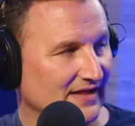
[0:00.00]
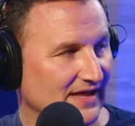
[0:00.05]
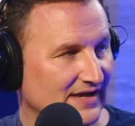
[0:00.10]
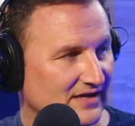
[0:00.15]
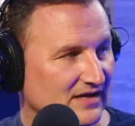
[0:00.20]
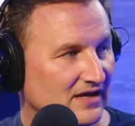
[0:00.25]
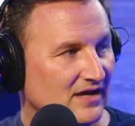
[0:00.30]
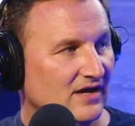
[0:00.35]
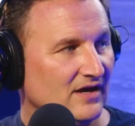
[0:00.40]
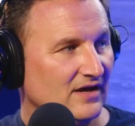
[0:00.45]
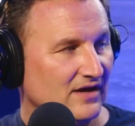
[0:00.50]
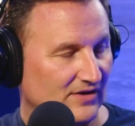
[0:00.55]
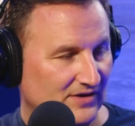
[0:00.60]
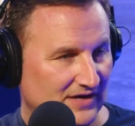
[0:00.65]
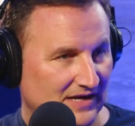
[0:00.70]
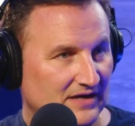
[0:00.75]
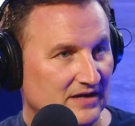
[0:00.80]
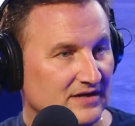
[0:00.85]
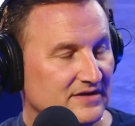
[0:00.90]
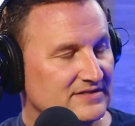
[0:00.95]
Like,
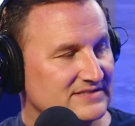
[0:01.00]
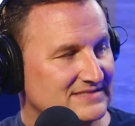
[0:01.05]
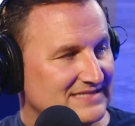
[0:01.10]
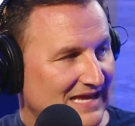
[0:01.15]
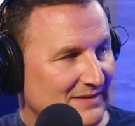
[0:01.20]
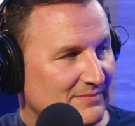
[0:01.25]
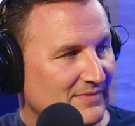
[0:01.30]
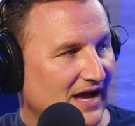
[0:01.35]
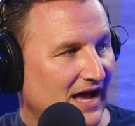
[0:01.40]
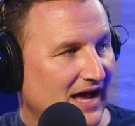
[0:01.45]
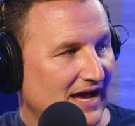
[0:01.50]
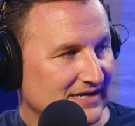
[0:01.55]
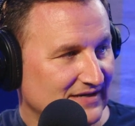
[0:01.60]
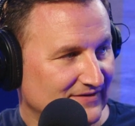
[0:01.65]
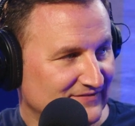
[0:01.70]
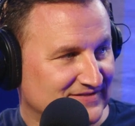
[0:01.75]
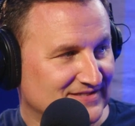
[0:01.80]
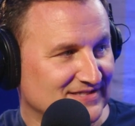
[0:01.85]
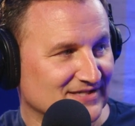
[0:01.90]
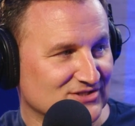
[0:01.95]
okay, same kind
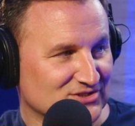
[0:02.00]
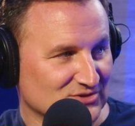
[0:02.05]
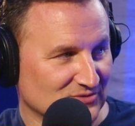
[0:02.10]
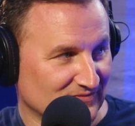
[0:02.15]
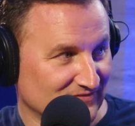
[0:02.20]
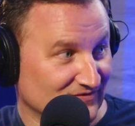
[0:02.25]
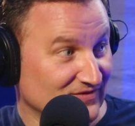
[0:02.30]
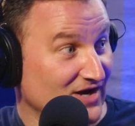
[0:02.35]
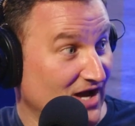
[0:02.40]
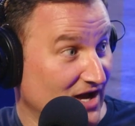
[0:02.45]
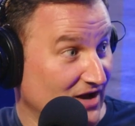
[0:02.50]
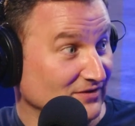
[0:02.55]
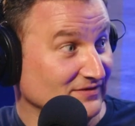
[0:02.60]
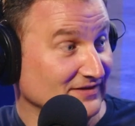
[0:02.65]
of situation.